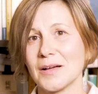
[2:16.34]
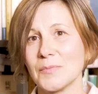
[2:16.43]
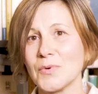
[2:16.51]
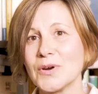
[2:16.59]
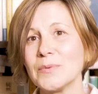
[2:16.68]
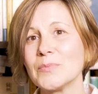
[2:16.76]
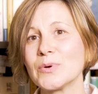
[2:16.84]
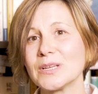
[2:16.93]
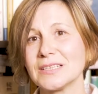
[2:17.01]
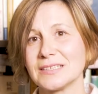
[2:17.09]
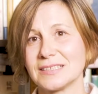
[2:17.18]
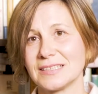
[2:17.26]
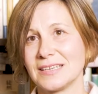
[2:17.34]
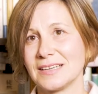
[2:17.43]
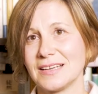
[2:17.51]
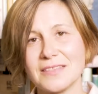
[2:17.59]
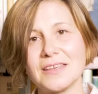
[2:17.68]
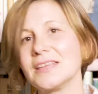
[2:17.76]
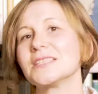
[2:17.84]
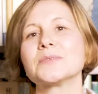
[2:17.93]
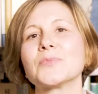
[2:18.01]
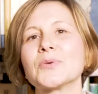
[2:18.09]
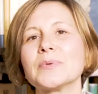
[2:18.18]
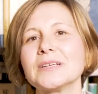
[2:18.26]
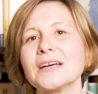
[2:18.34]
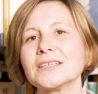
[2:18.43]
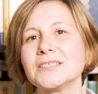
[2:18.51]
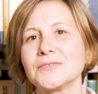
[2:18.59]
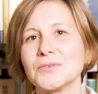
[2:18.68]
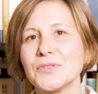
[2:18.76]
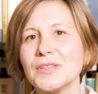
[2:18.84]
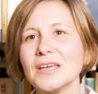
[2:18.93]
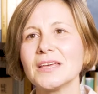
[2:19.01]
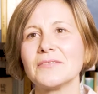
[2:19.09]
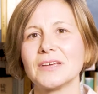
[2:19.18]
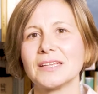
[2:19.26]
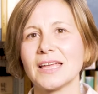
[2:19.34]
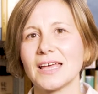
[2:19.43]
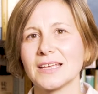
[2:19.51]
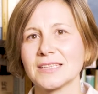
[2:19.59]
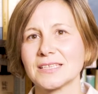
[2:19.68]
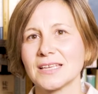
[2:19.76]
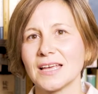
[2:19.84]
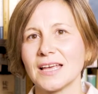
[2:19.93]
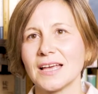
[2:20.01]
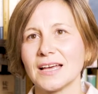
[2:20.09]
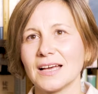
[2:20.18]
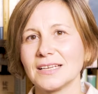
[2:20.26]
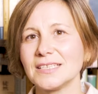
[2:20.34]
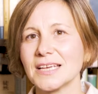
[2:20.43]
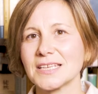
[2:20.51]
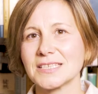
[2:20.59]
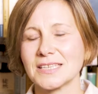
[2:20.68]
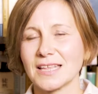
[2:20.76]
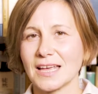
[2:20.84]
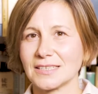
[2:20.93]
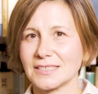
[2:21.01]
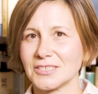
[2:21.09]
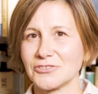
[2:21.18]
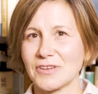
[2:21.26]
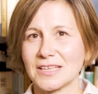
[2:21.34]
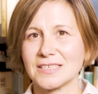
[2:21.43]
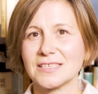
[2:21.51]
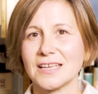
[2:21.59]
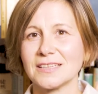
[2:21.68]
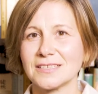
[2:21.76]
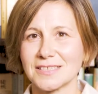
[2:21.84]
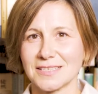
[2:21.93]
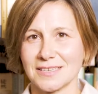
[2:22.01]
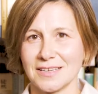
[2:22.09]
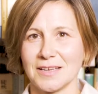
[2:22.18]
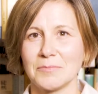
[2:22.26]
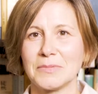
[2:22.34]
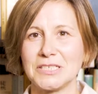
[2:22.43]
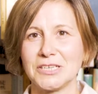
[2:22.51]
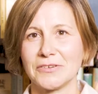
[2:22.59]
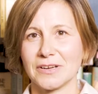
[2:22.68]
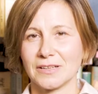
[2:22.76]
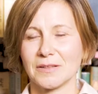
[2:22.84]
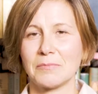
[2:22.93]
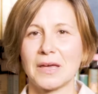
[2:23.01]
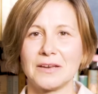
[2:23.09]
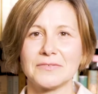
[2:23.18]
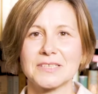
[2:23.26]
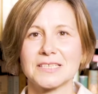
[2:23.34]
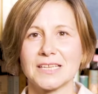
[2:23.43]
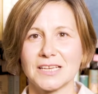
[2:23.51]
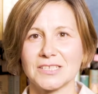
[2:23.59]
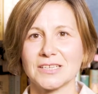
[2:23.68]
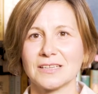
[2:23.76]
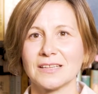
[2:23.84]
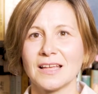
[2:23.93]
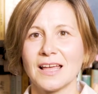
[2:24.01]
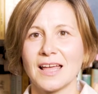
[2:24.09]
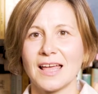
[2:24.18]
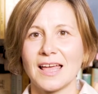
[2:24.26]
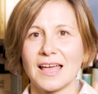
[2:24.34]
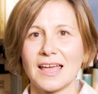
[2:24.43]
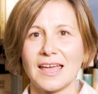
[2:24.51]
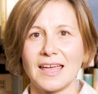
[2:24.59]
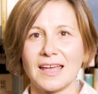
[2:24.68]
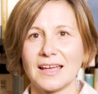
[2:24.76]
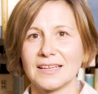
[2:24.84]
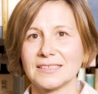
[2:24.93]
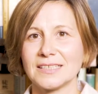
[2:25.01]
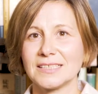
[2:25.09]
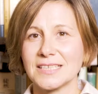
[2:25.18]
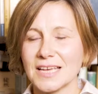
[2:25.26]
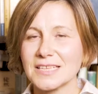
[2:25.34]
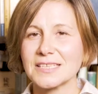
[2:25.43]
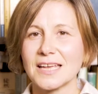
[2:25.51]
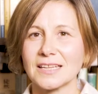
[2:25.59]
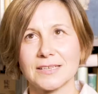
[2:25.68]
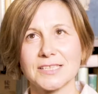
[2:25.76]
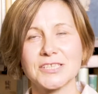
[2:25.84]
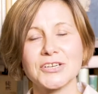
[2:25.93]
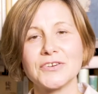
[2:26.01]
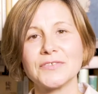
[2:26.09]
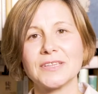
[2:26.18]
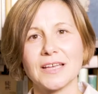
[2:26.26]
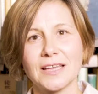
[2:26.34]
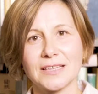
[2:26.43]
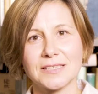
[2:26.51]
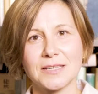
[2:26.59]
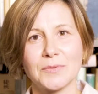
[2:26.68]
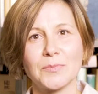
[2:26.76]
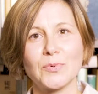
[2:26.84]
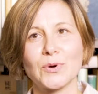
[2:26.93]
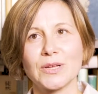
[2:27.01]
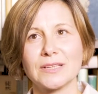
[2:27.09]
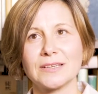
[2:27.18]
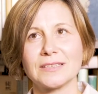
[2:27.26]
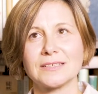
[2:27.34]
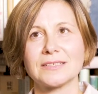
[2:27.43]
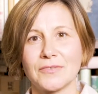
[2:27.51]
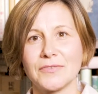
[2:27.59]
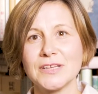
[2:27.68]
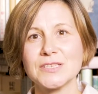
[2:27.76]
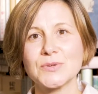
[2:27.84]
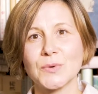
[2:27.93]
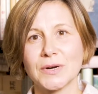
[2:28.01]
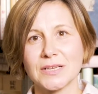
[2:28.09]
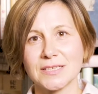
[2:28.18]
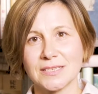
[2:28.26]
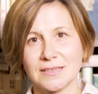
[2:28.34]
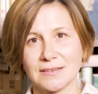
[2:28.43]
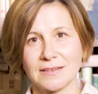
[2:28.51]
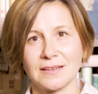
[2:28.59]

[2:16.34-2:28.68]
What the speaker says: More importantly, I think it's more productive to think of it as a text that transcends material manifestation, and a text that served as an important resource